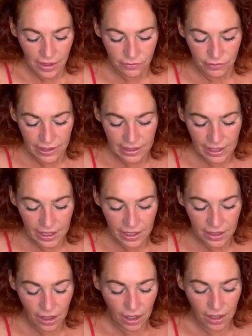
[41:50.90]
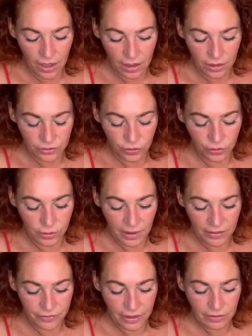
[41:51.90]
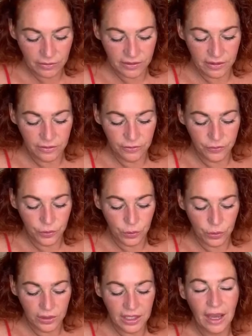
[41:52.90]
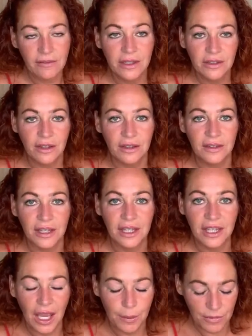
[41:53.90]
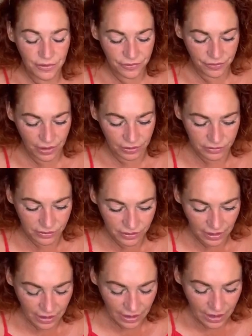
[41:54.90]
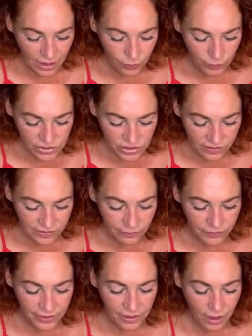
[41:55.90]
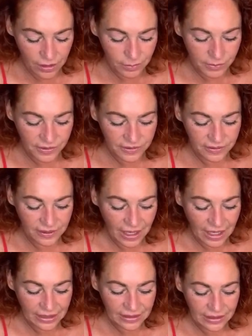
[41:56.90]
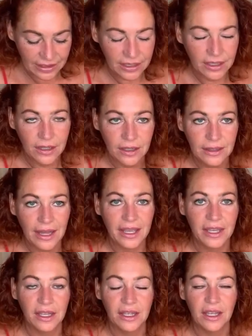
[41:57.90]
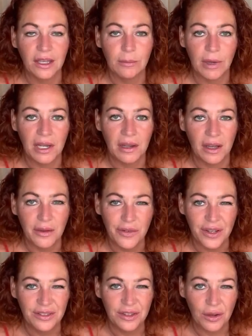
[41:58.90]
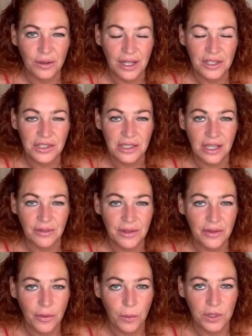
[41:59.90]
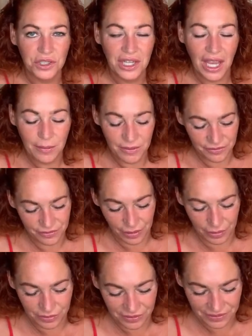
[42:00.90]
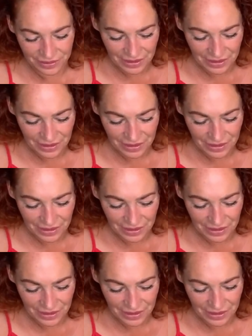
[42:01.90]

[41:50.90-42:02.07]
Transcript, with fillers: really, uh, talking about fragrances for characters in Game of Thrones, which is something I am sadly lacking in my life. I don't actually, I've never watched Game of Thrones.